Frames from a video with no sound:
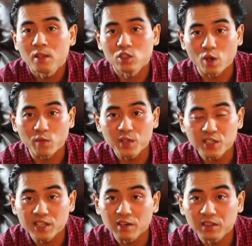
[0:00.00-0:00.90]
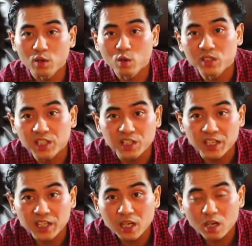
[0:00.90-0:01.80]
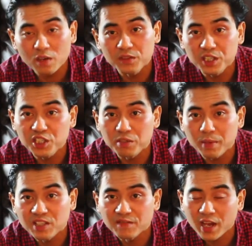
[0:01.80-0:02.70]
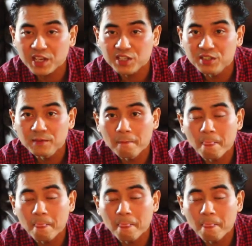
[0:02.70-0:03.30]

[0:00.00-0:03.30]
so I reached out to Jose Zuniga of Teaching Men's Fashion.